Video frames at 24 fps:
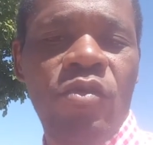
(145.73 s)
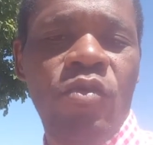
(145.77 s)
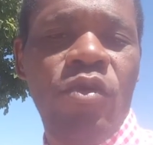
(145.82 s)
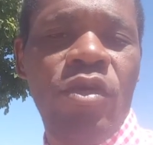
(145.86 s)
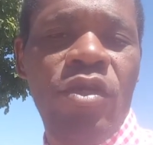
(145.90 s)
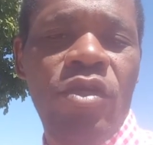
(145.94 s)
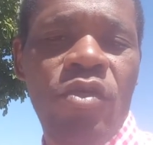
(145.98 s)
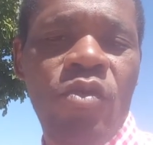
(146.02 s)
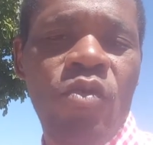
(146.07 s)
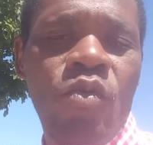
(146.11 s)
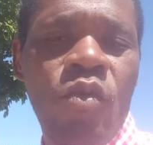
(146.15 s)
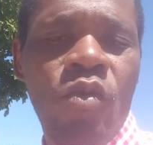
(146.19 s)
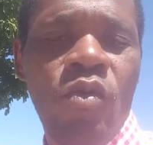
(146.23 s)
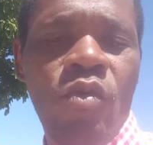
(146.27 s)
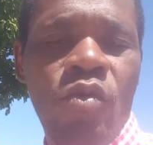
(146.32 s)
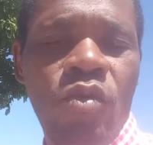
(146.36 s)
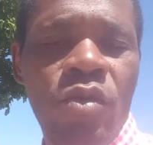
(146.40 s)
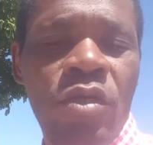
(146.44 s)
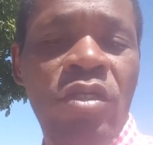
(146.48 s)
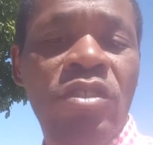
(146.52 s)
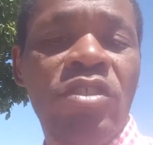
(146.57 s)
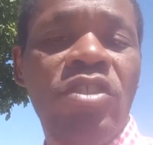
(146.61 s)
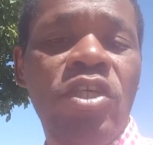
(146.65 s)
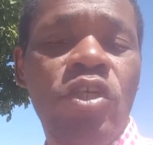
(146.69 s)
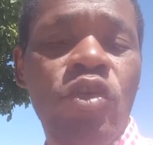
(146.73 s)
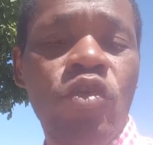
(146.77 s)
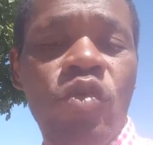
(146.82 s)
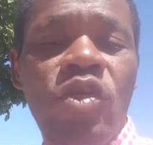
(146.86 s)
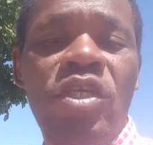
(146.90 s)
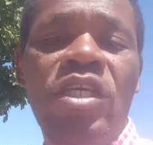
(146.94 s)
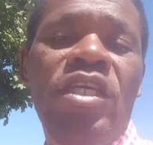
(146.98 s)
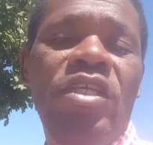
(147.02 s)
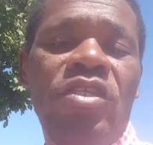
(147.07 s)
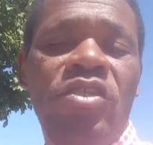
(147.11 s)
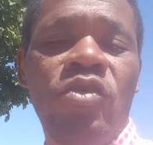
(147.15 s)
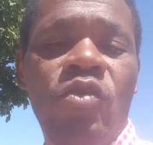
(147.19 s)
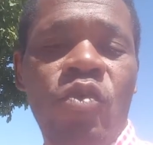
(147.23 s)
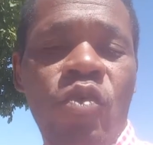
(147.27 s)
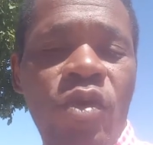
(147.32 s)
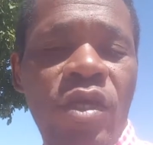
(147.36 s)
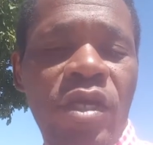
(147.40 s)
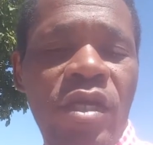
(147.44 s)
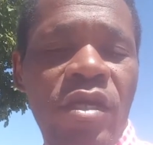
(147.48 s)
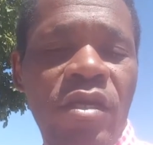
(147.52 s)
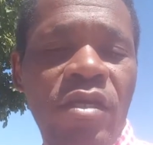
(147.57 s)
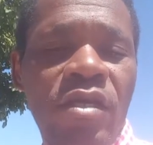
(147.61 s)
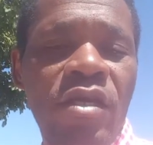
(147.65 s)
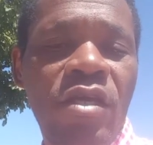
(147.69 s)
to what you want, until you get to
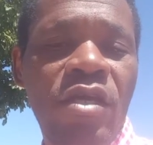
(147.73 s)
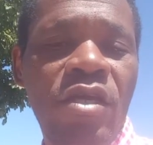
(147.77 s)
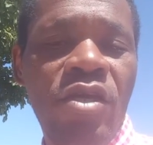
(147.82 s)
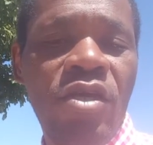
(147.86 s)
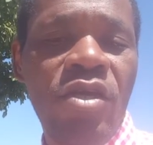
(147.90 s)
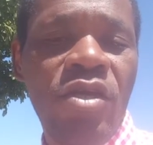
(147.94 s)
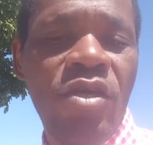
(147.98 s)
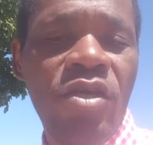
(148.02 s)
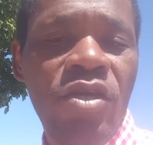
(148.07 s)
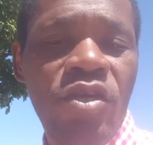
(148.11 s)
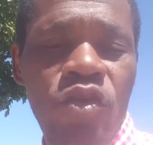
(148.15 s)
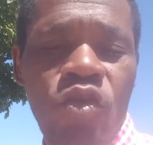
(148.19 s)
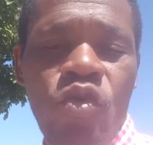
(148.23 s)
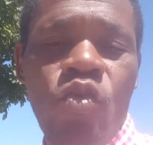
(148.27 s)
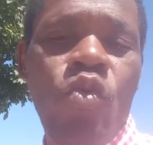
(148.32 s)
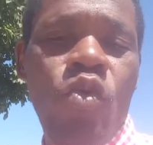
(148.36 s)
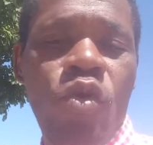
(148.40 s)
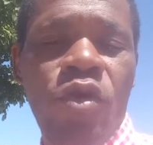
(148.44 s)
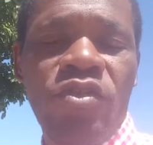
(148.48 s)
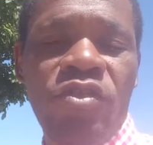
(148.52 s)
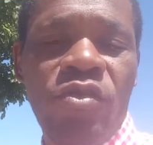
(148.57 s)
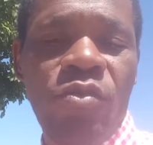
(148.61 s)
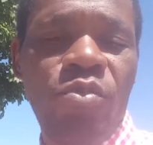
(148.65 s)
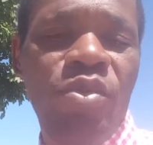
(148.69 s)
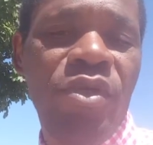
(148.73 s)
where you want to